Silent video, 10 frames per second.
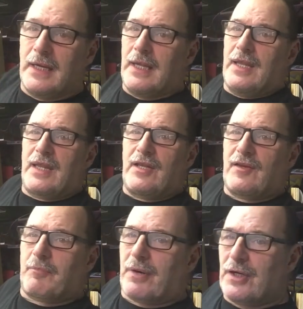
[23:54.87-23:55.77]
This
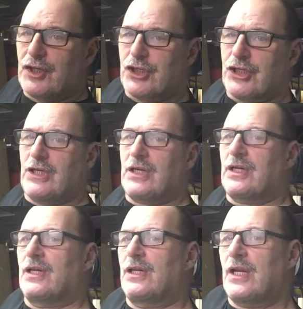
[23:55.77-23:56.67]
birch sheet,
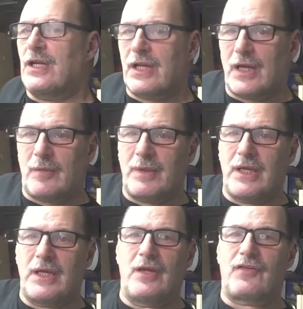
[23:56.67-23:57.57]
they tell
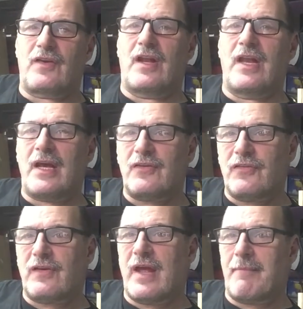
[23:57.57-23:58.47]
me, is the next
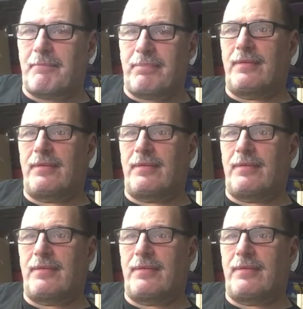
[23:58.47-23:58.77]
step